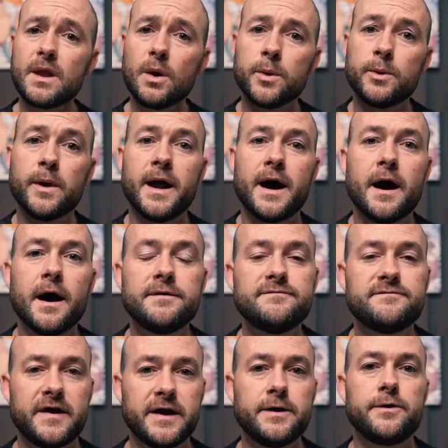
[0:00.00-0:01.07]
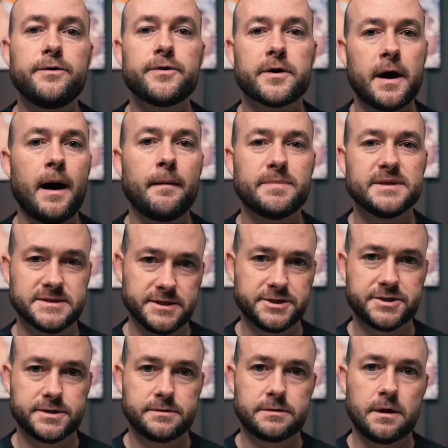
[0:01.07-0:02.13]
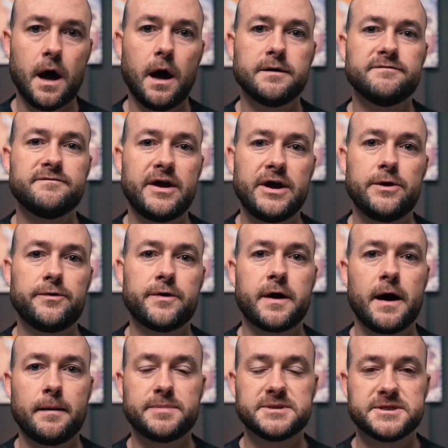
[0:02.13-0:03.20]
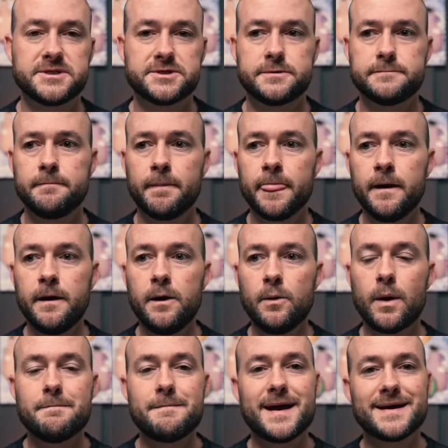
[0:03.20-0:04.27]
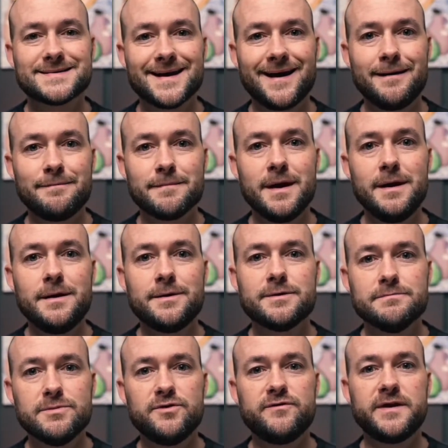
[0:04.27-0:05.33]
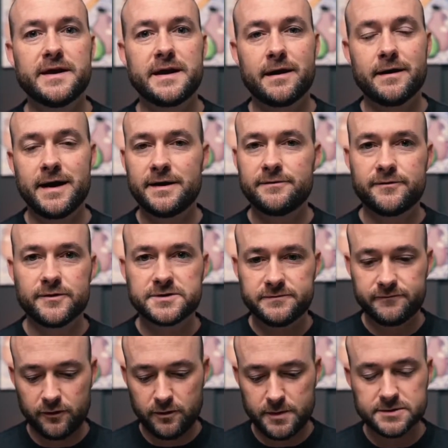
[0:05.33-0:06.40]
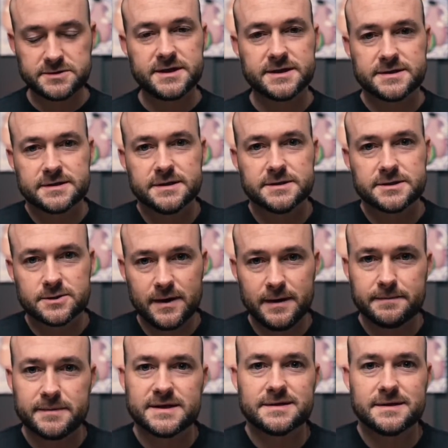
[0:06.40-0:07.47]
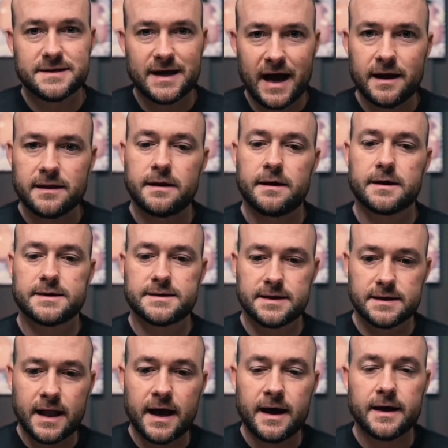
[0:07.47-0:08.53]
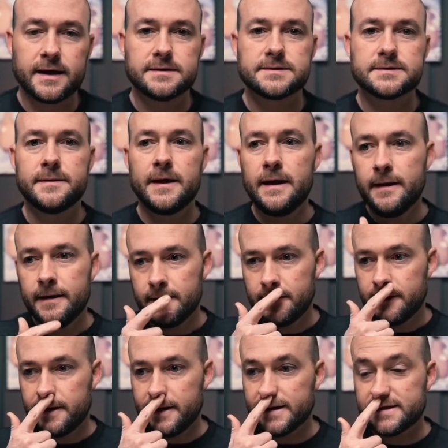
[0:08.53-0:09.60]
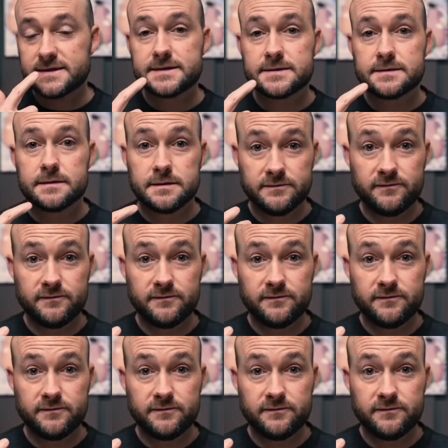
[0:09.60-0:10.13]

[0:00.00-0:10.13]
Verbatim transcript: we want to unveil the composition unveil the composition what makes up the movie in our head first and foremost it's the script it's the dialogue it's the lines it's the